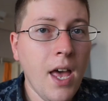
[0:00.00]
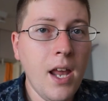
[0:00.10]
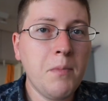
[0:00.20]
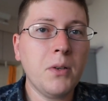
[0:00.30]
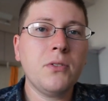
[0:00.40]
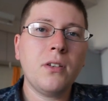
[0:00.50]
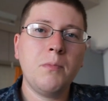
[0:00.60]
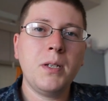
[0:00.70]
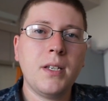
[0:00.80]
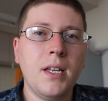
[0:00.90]
And I'm also going
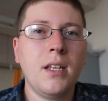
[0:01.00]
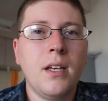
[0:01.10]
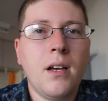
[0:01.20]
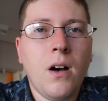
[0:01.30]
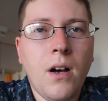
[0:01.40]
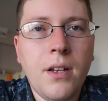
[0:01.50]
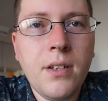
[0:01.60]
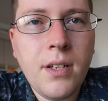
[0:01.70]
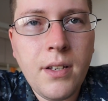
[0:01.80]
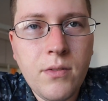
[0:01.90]
to be getting
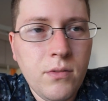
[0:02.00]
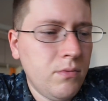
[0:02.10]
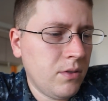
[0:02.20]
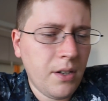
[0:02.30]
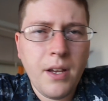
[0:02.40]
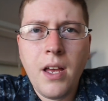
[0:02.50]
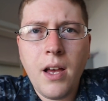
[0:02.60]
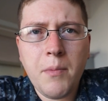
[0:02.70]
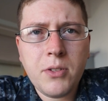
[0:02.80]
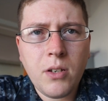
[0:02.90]
on
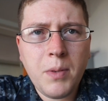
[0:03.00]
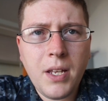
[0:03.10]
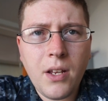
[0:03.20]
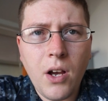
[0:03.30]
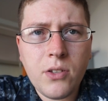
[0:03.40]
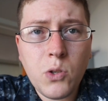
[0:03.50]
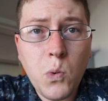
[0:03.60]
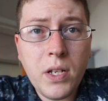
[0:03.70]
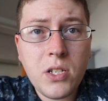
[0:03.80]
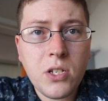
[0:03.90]
I'm also going to be getting on
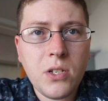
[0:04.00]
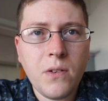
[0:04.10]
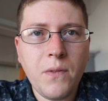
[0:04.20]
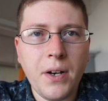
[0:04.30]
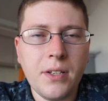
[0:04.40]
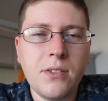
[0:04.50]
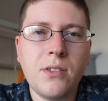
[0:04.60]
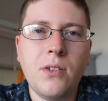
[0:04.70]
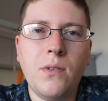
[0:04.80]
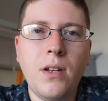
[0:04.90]
Twitch very
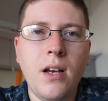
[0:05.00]
soon.